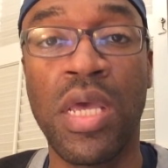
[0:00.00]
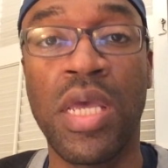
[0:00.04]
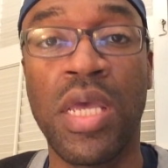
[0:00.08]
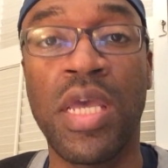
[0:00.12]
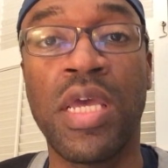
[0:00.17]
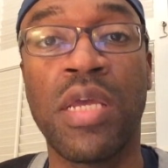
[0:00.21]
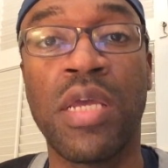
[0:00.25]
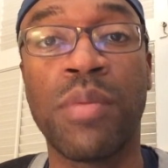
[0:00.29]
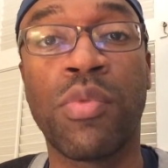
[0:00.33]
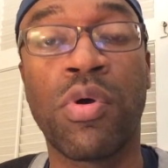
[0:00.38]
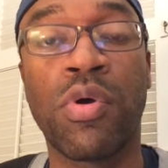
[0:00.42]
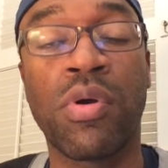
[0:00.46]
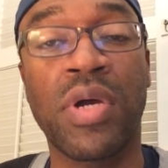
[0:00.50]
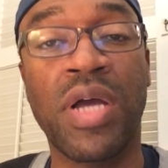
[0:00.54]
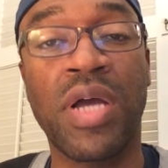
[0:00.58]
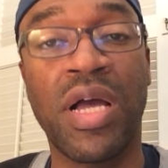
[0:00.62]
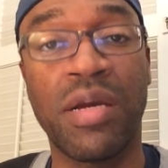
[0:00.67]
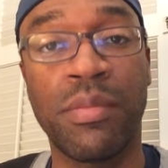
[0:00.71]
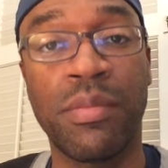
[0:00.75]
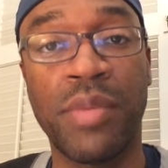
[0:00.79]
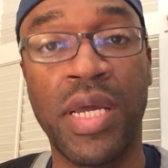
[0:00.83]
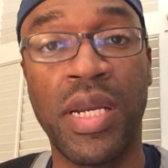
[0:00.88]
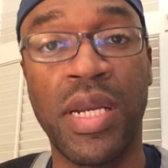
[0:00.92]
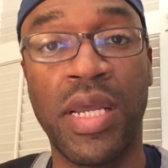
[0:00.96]
in Mortal
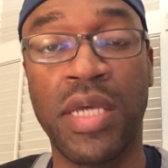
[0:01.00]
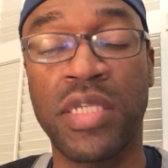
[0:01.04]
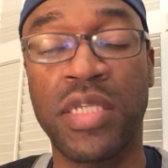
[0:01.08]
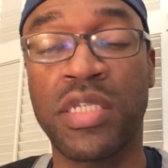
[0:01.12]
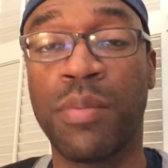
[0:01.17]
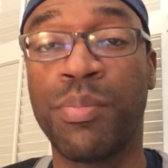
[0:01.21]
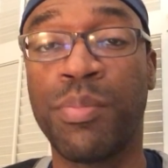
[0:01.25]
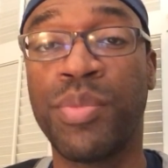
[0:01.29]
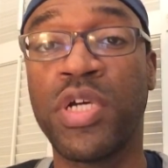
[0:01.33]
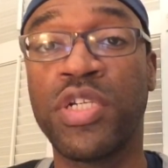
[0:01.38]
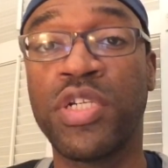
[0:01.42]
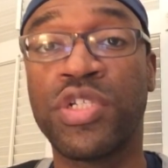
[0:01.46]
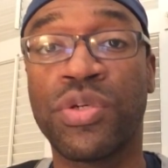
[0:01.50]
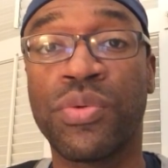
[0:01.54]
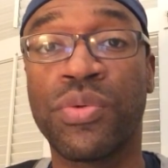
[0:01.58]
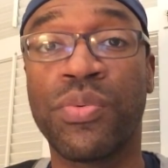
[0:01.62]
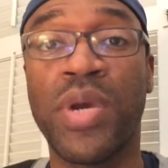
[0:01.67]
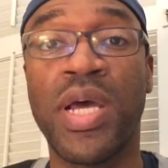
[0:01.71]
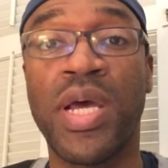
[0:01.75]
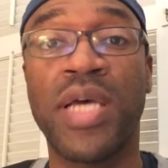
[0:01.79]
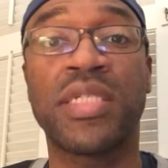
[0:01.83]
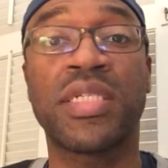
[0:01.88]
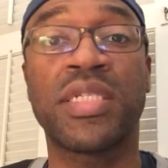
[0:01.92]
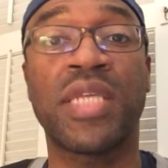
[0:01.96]
Kombat X and put to
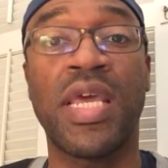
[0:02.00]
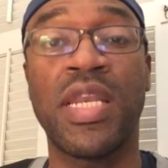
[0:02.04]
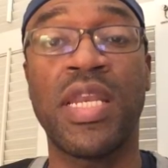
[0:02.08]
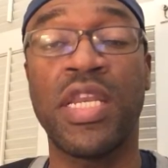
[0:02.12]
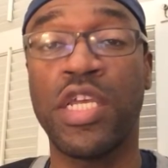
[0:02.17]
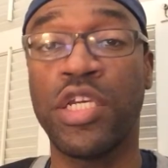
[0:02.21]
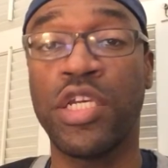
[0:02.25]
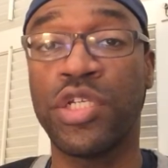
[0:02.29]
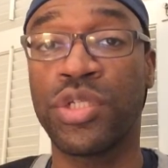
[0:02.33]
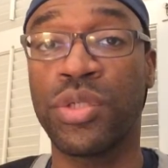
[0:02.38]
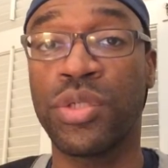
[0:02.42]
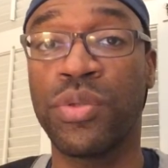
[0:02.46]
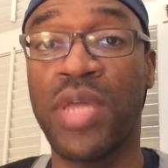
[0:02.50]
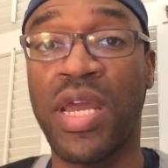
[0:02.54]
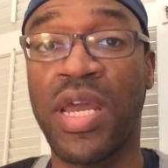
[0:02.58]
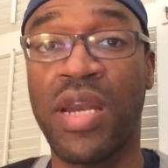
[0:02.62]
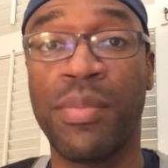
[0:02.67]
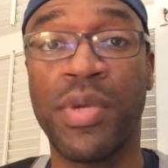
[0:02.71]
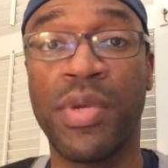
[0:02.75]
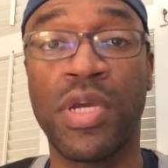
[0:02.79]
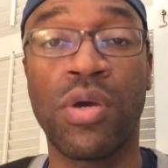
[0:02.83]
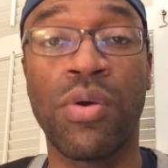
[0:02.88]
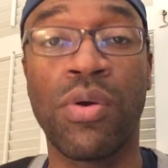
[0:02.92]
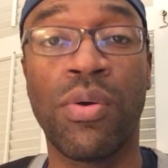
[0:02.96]
rest an issue that
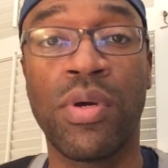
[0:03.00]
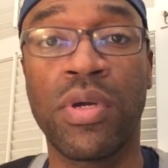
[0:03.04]
had been